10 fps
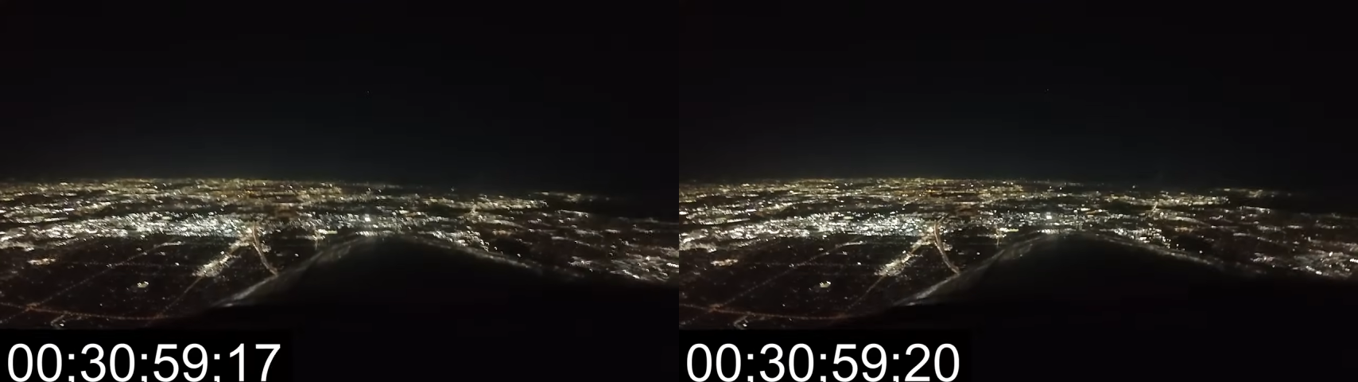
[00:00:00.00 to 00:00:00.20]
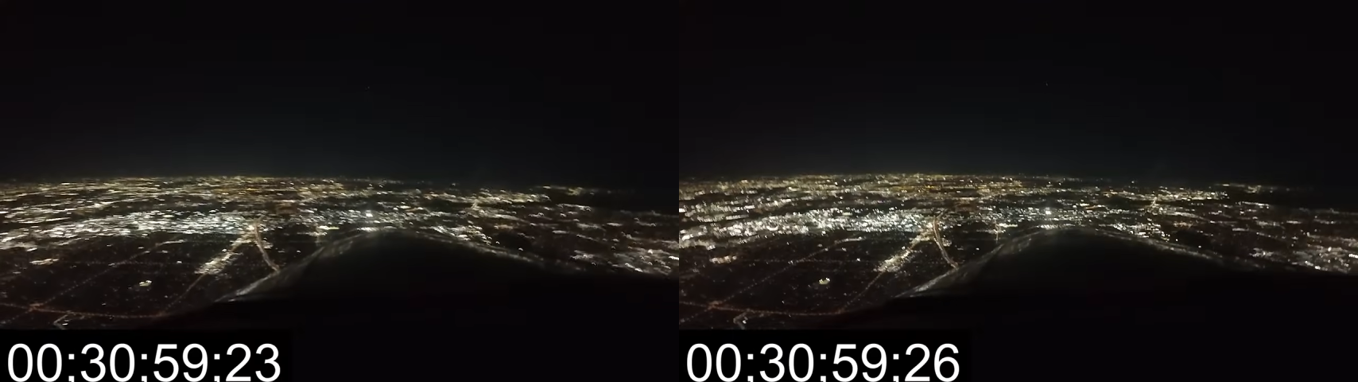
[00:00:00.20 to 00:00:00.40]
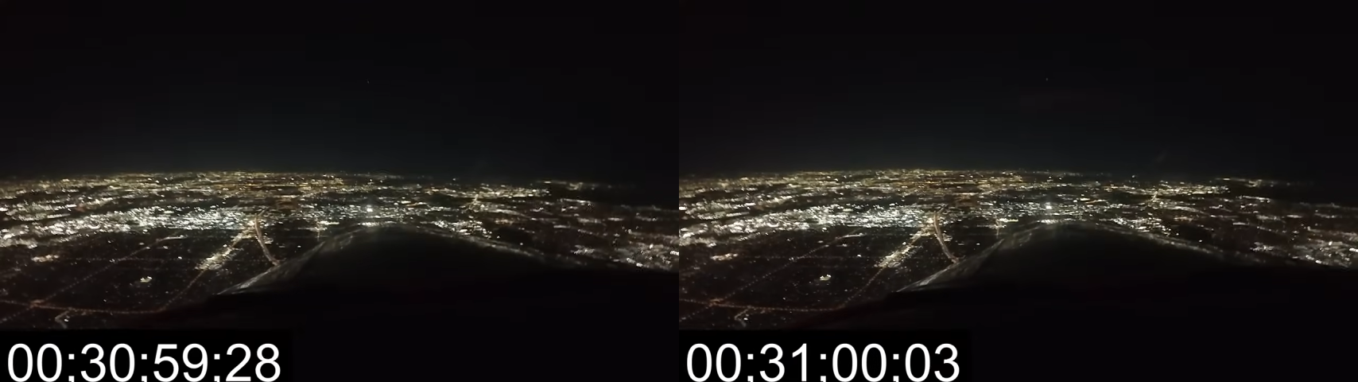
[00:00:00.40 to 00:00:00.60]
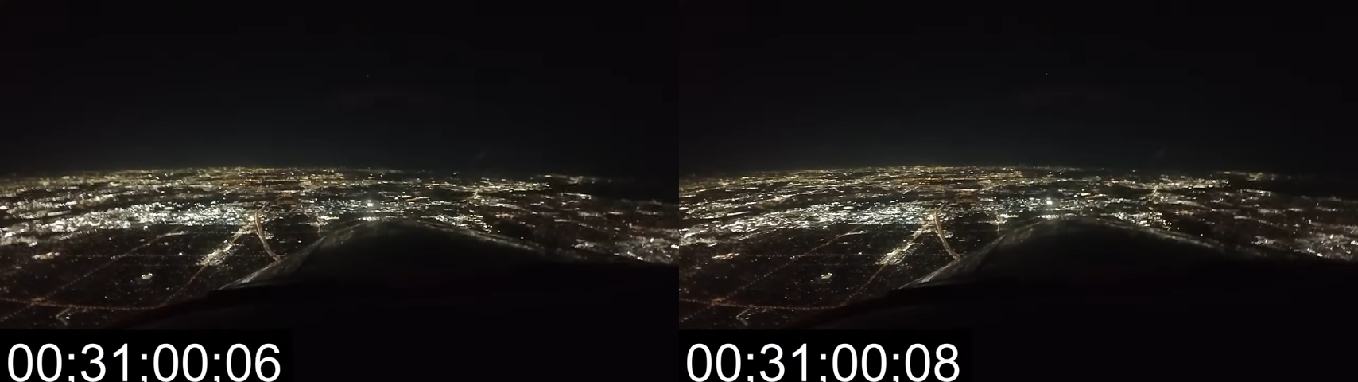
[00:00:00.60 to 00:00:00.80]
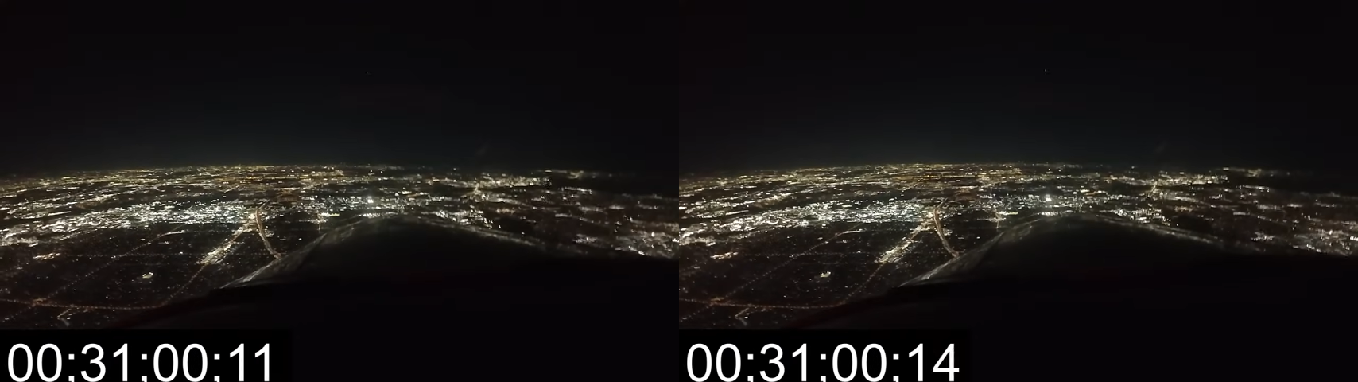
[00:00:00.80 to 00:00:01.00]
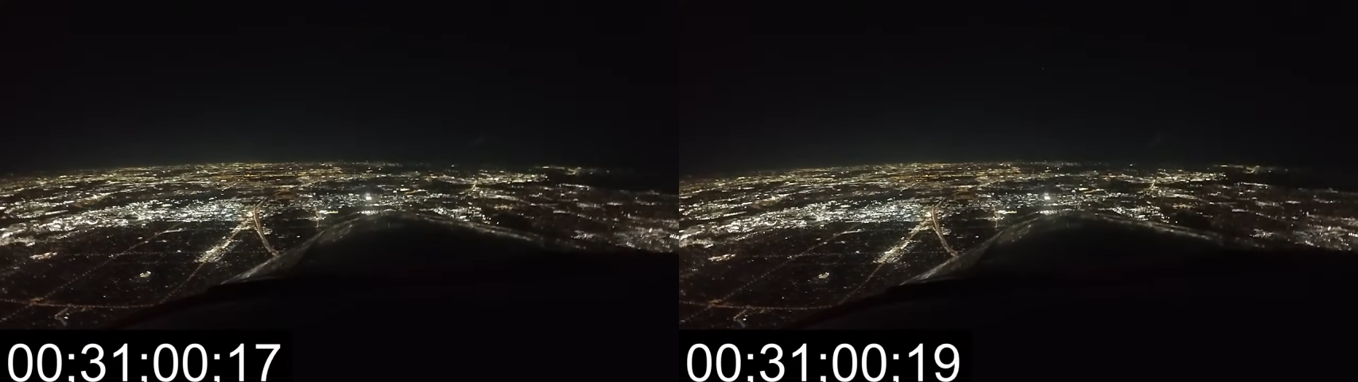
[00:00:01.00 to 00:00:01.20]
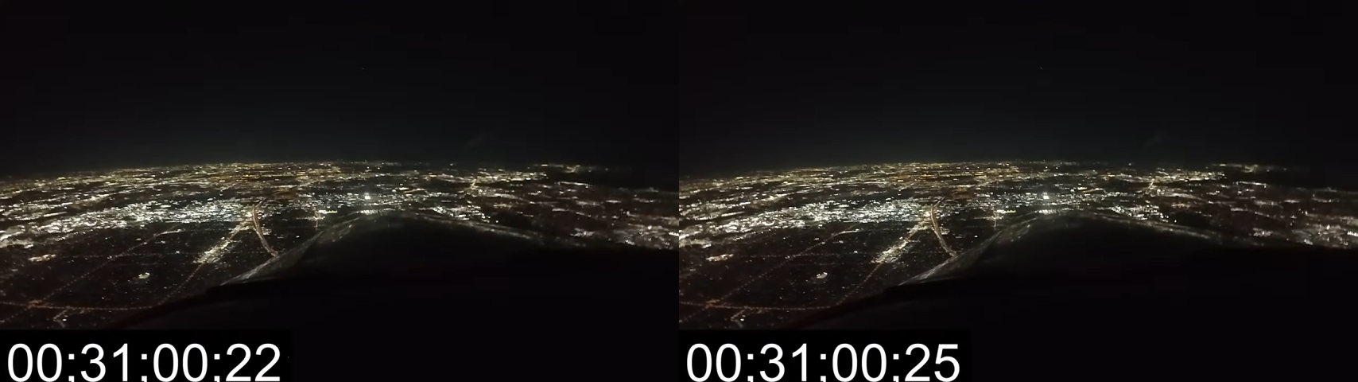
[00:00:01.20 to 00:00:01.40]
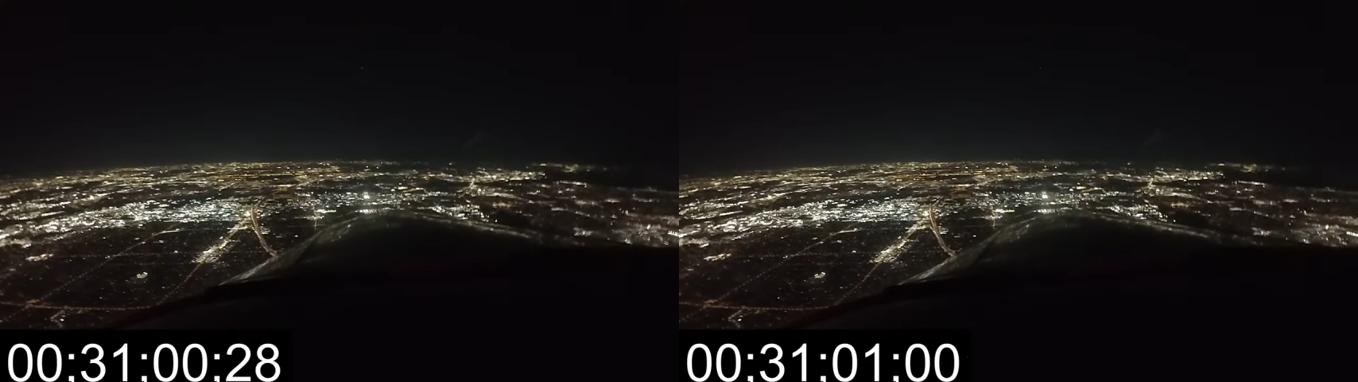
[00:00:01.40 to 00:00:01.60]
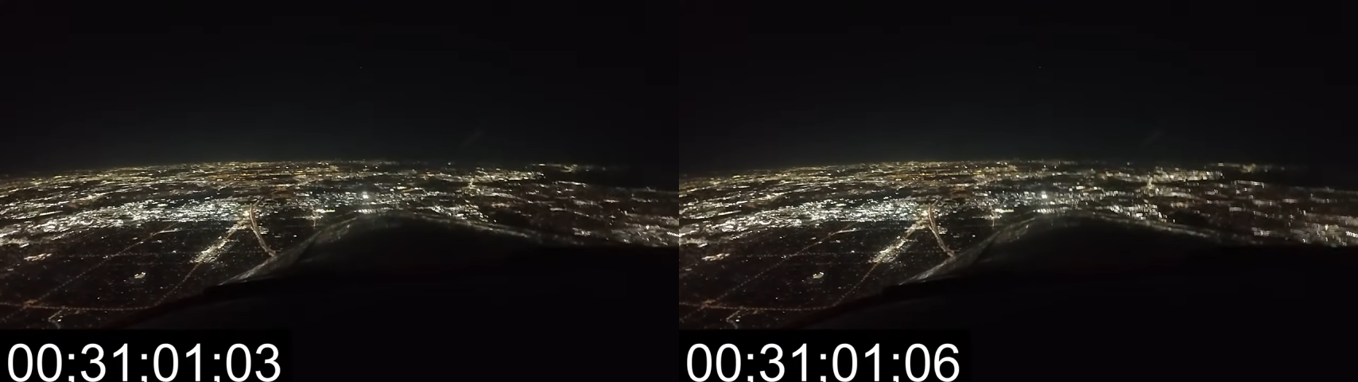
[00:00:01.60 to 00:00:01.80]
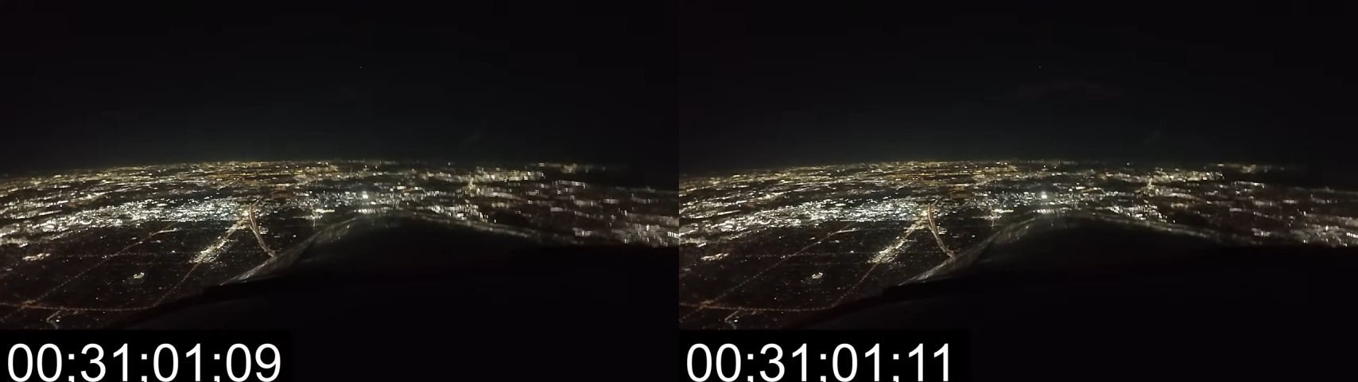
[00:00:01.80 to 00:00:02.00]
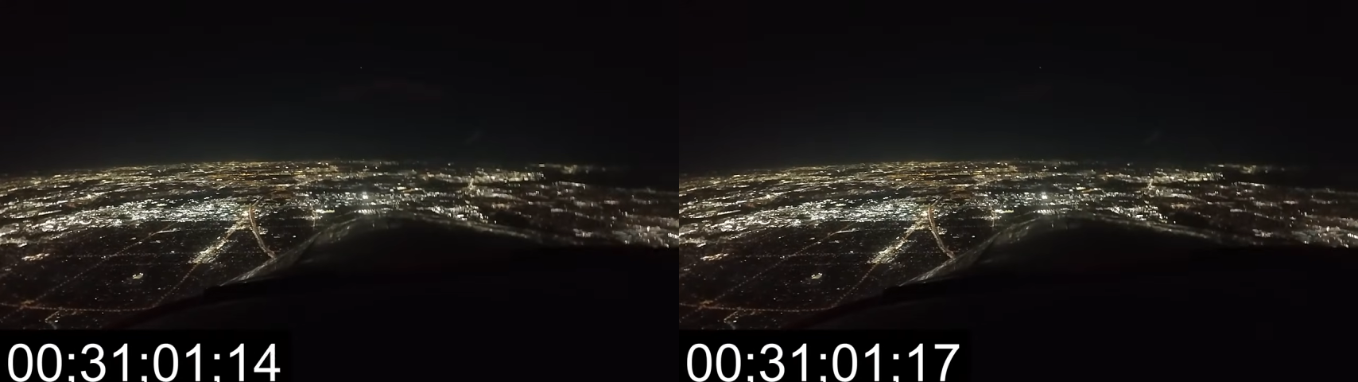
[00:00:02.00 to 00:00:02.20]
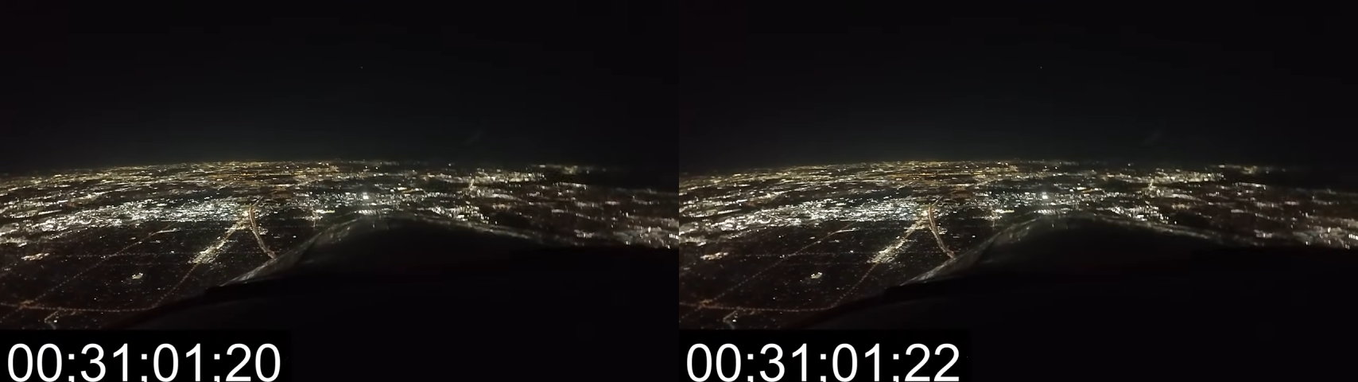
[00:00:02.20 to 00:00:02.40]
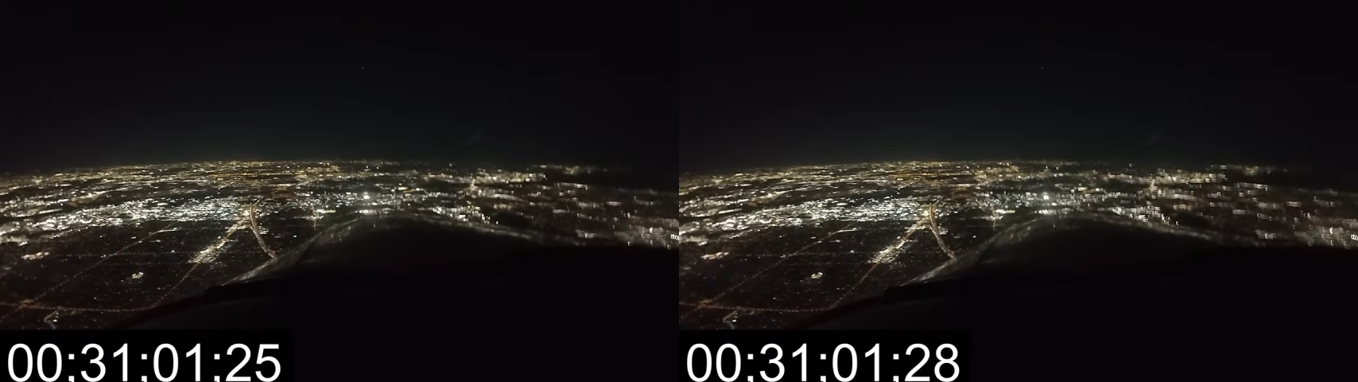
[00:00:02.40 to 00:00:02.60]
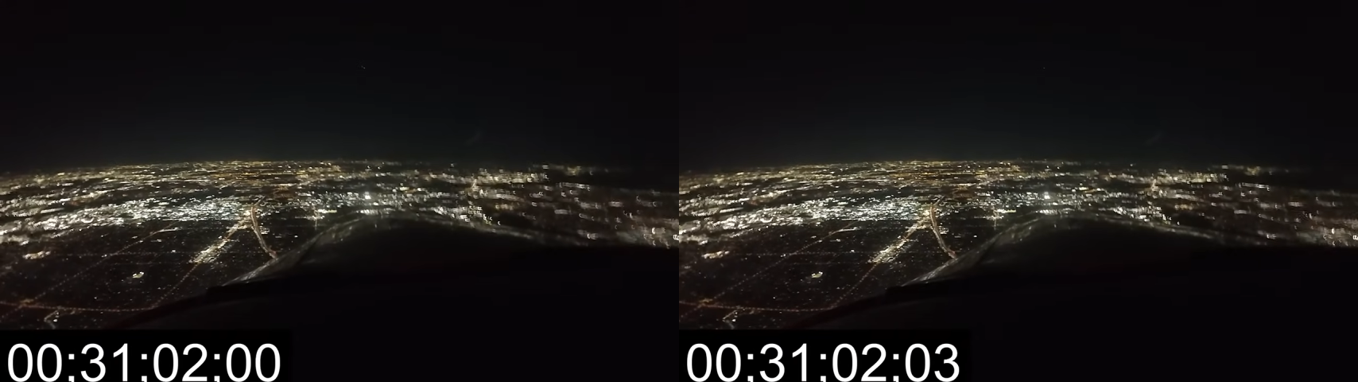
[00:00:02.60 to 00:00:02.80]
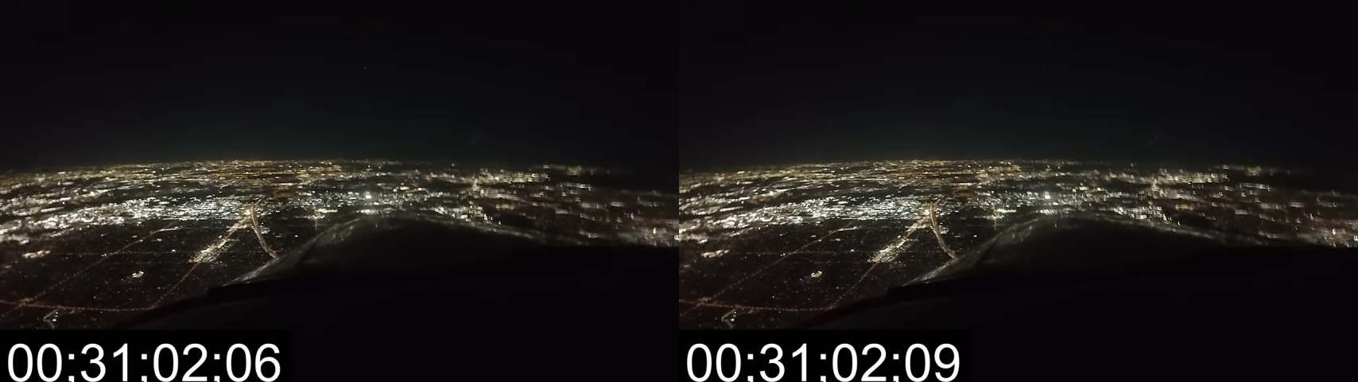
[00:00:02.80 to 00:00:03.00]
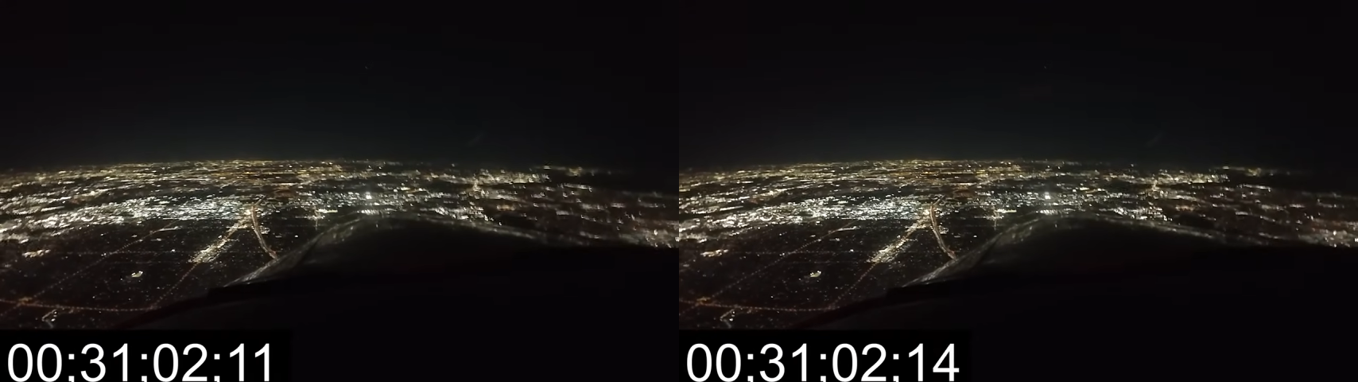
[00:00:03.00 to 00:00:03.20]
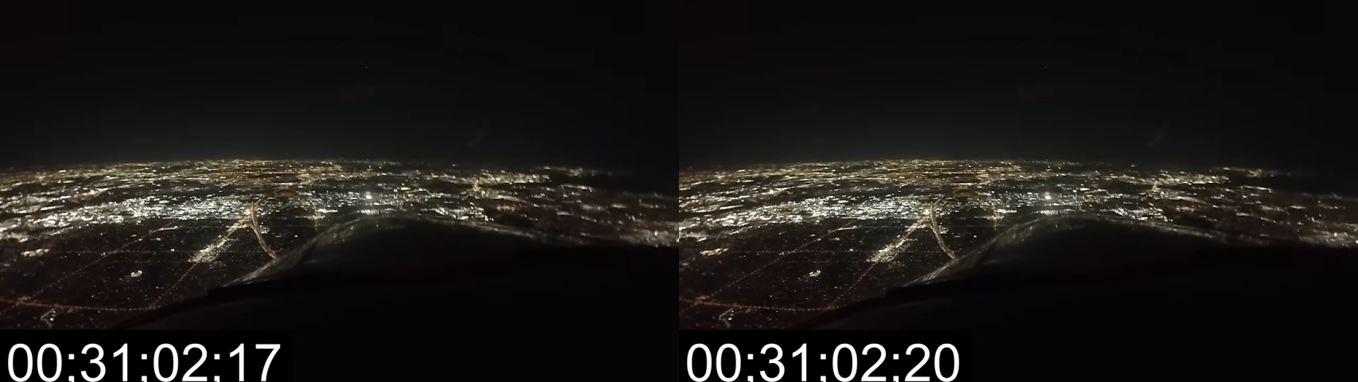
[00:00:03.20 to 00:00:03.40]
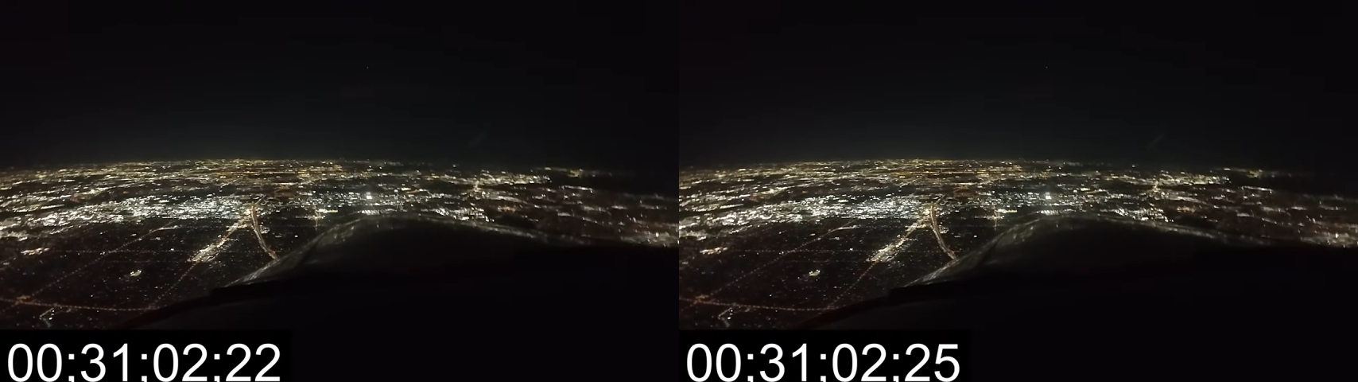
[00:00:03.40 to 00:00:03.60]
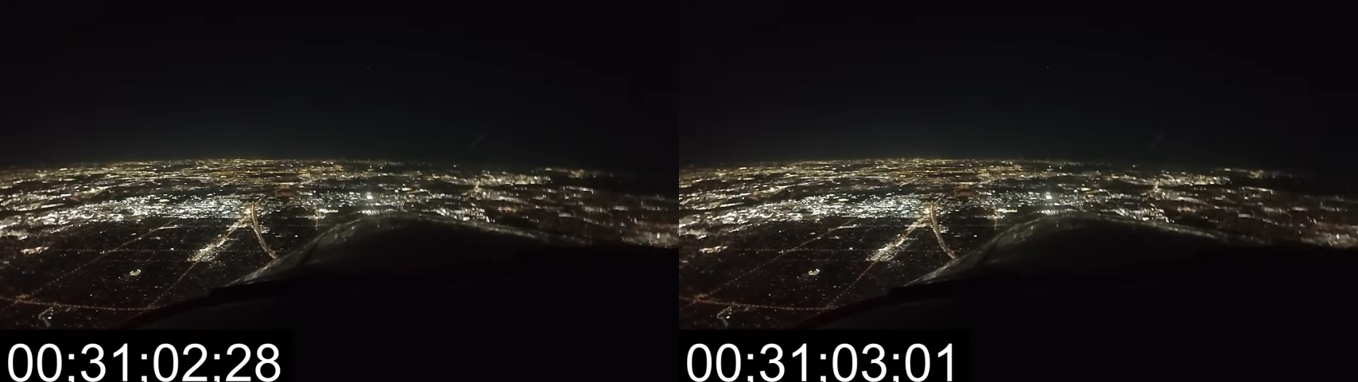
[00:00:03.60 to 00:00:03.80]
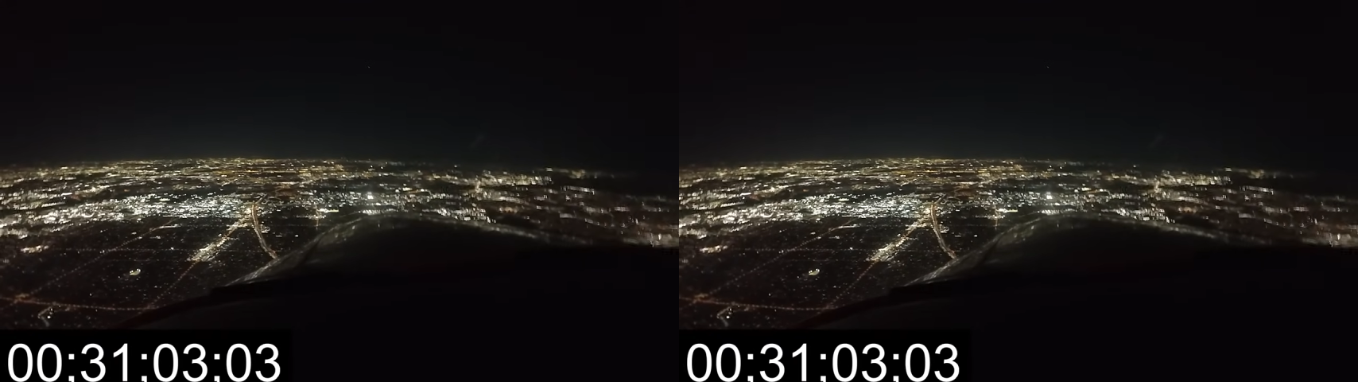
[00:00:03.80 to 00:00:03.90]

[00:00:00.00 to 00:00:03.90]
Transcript: Nobody's mouth can be seen.